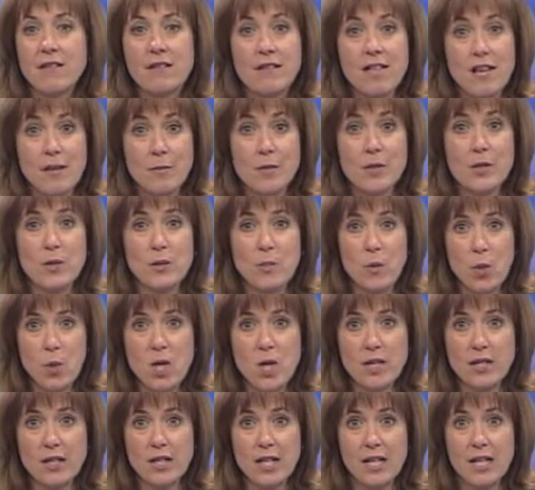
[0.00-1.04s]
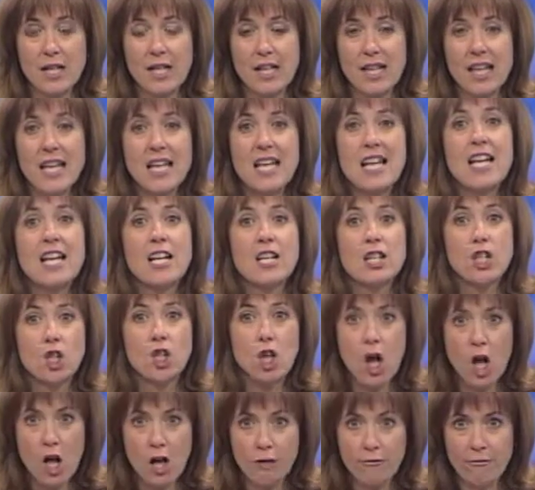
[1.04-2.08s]
summer sport.
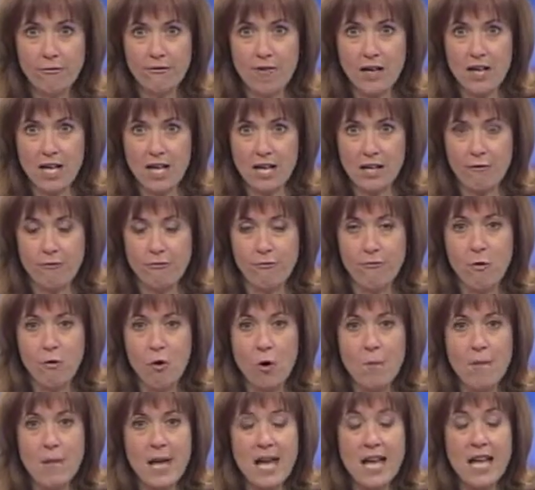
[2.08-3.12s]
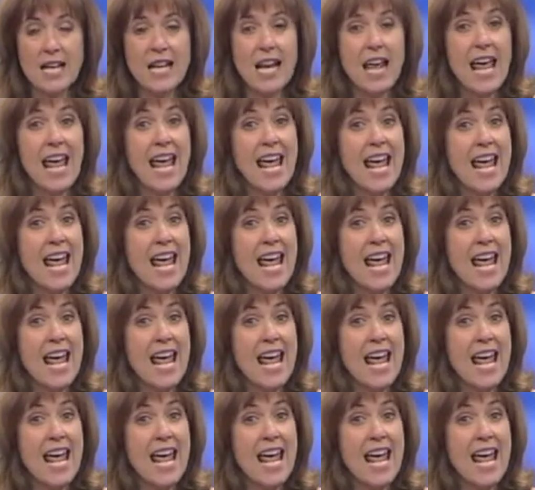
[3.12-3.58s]
Golfing for men